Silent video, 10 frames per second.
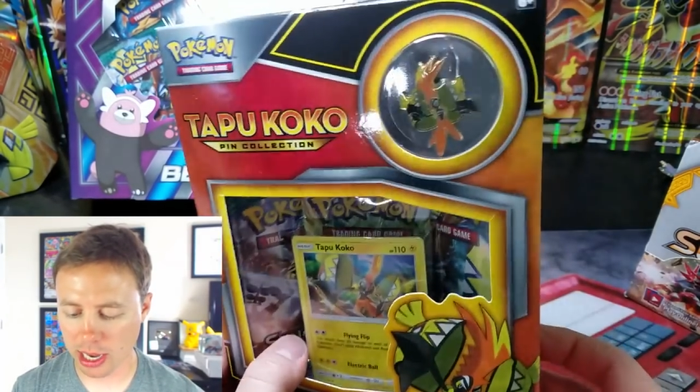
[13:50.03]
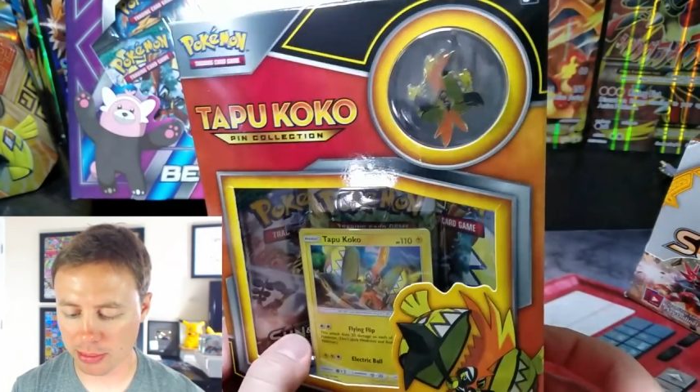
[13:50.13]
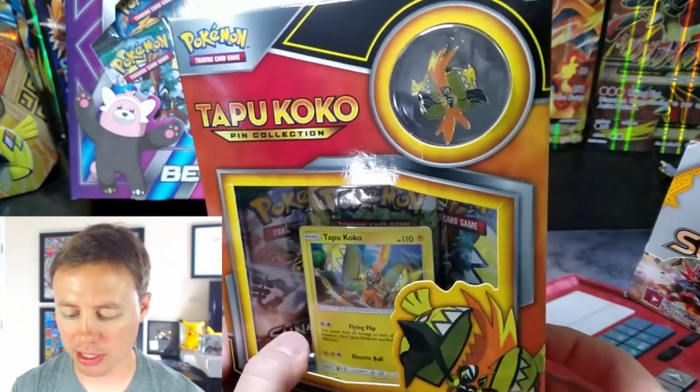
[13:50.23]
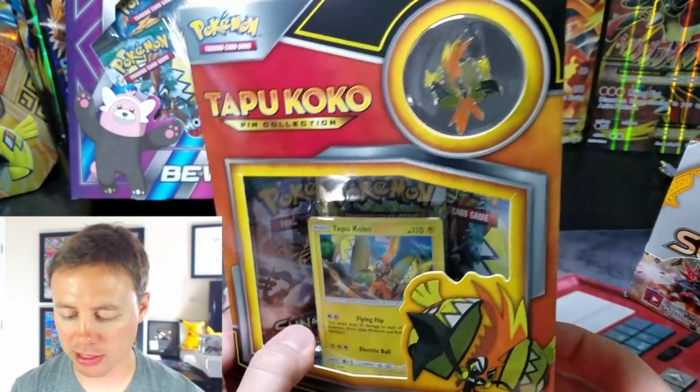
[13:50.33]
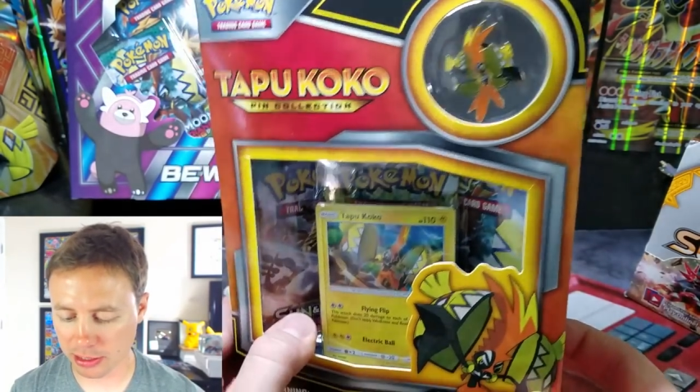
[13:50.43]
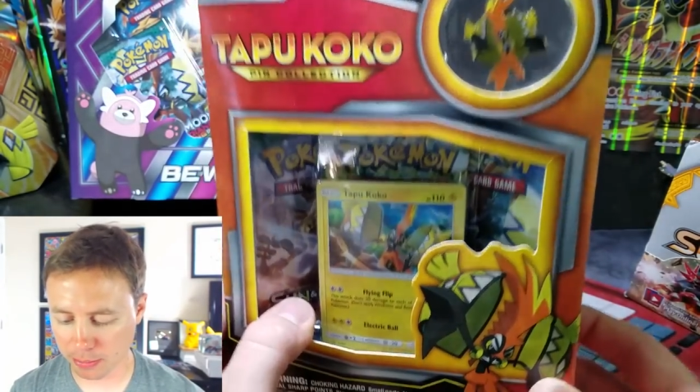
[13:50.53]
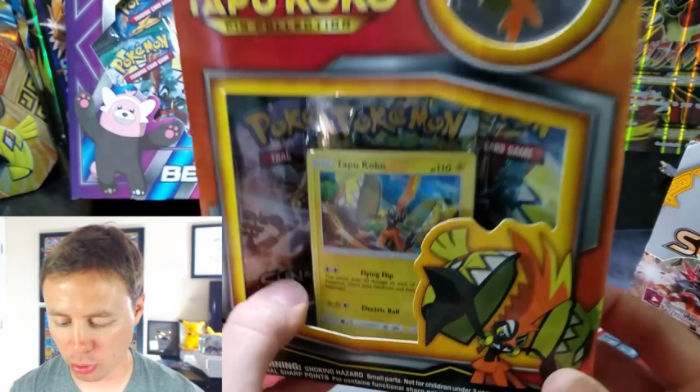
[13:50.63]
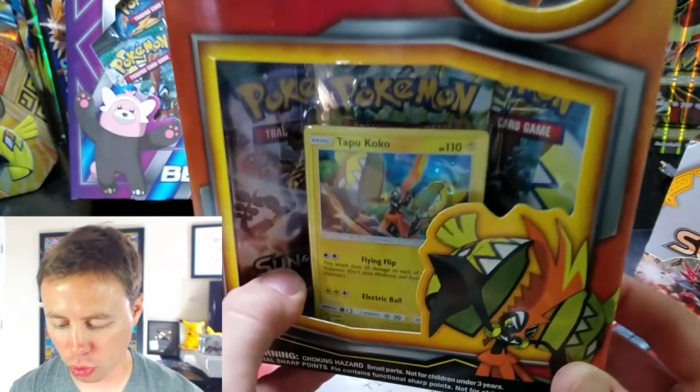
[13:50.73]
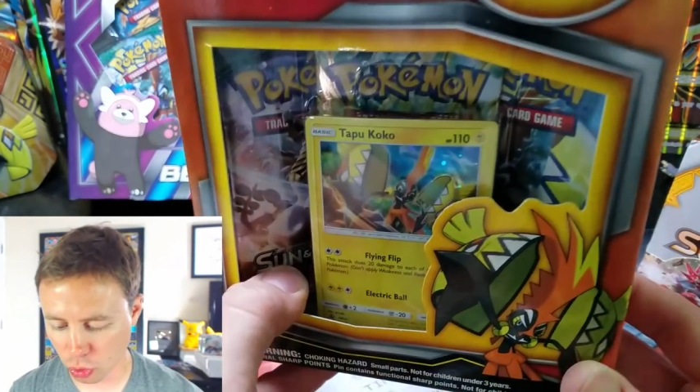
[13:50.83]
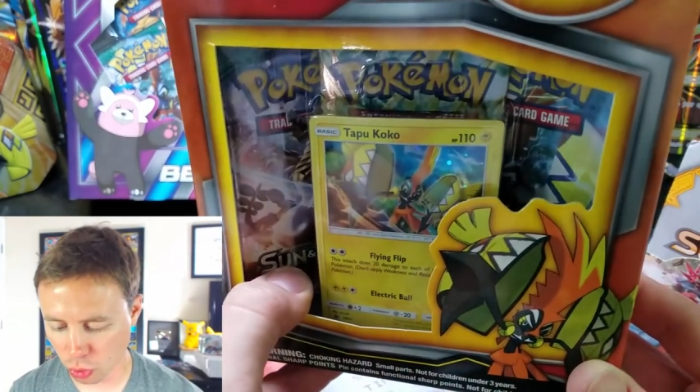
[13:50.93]
I'm guessing,
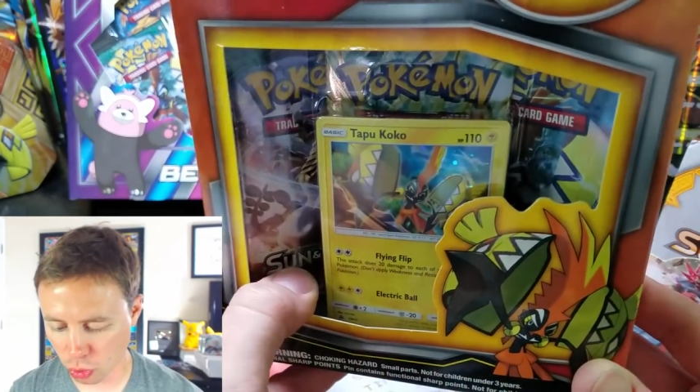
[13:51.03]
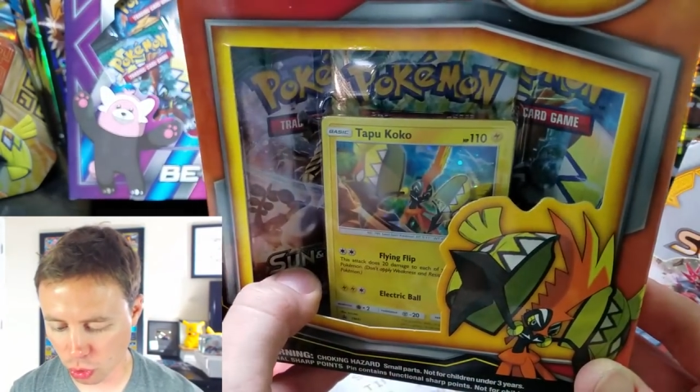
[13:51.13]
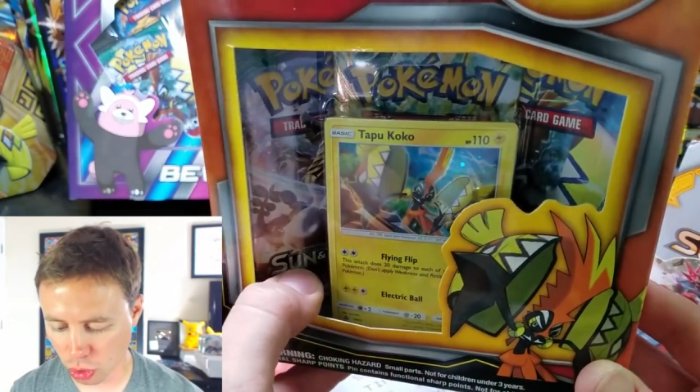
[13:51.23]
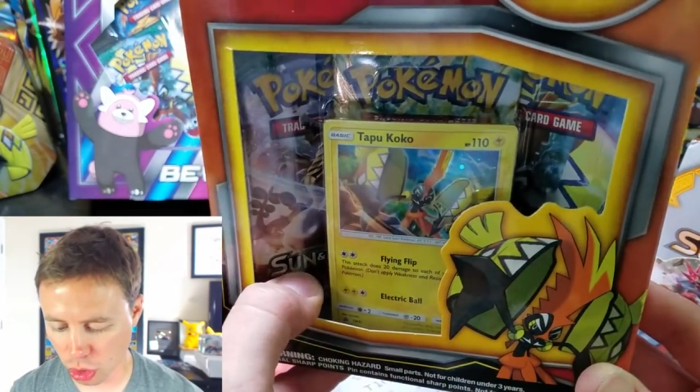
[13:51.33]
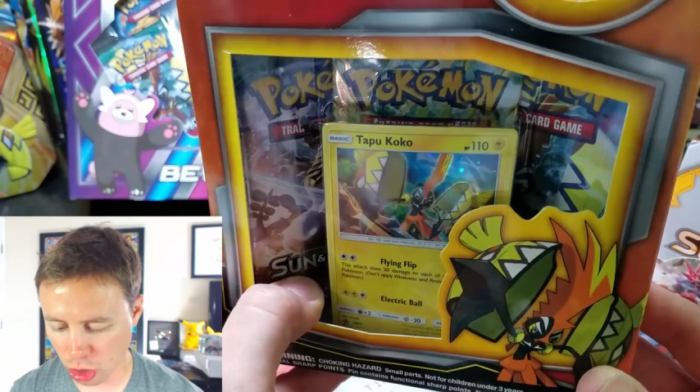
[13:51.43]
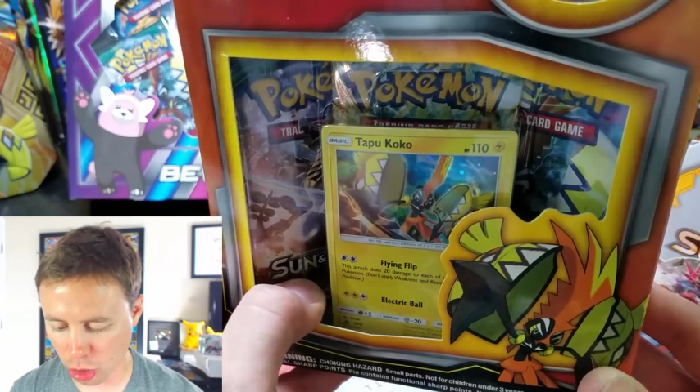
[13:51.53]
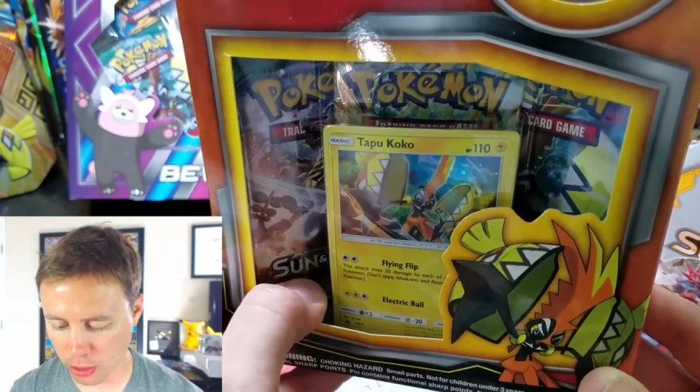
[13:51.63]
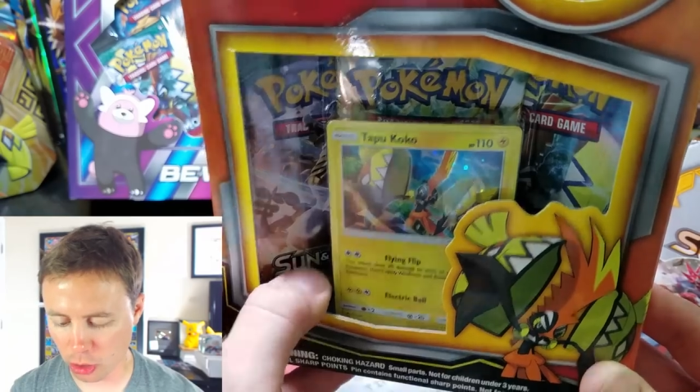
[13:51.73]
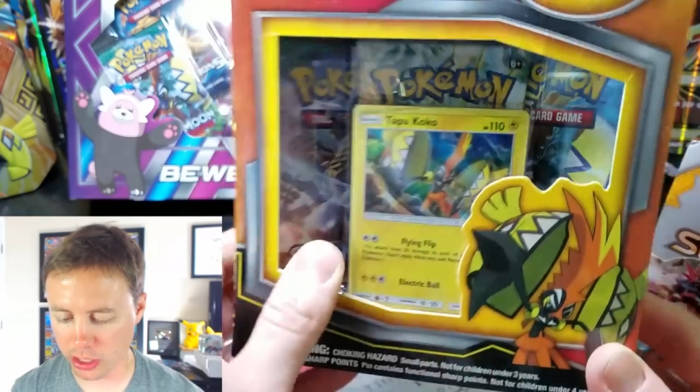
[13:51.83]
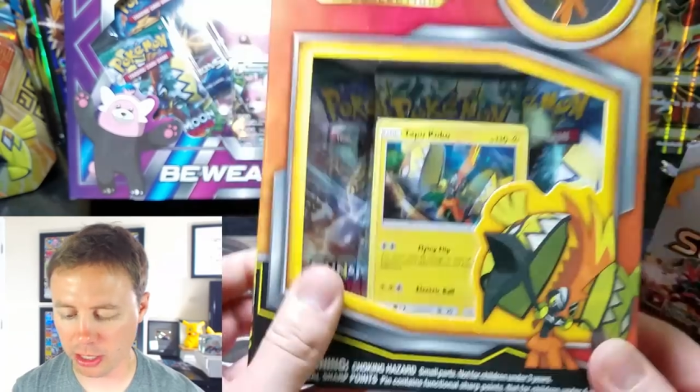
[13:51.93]
promo.